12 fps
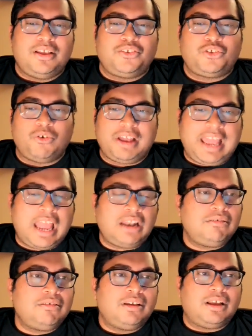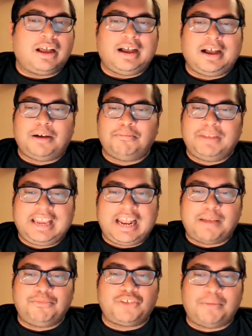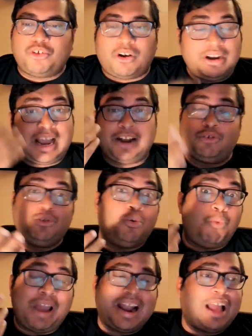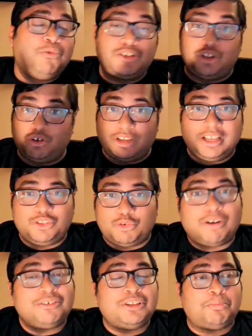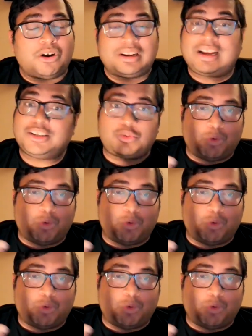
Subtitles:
So again, I'm sorry, I don't know where I was looking throughout the podcast.